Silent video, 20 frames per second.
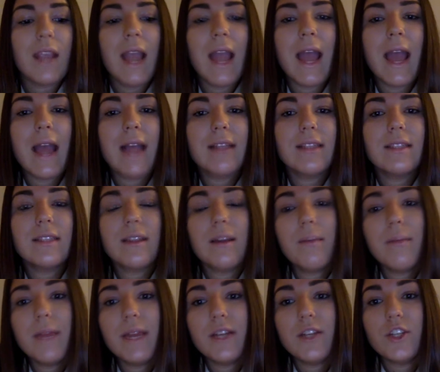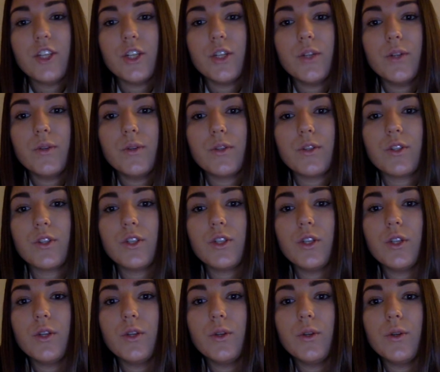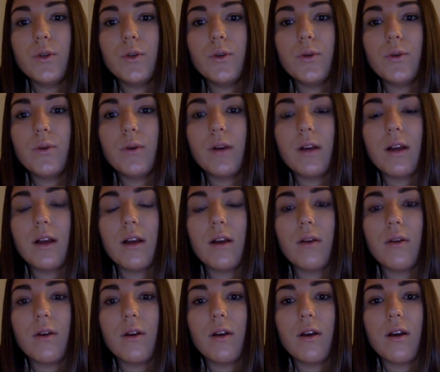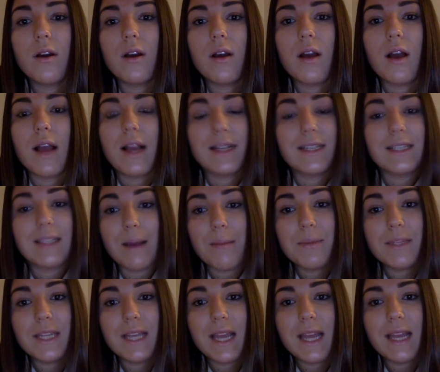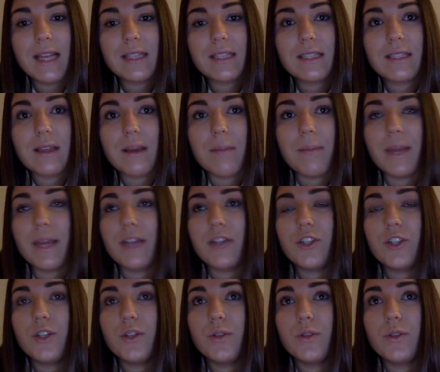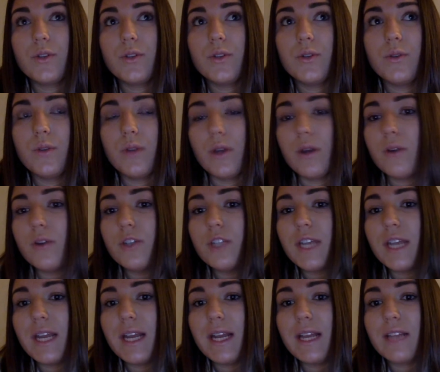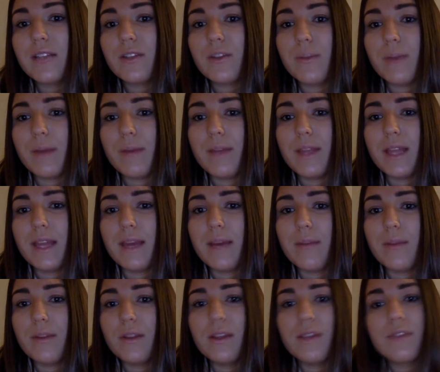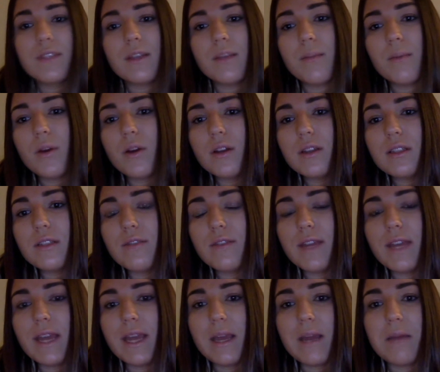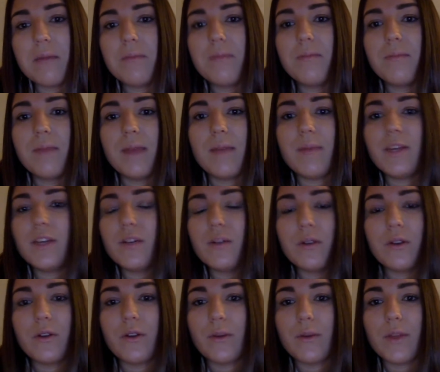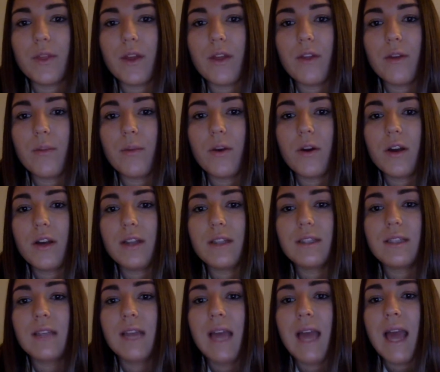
And some may choose to accept it, some may choose to negotiate it, so maybe they believe some parts of it, maybe don't agree with other parts,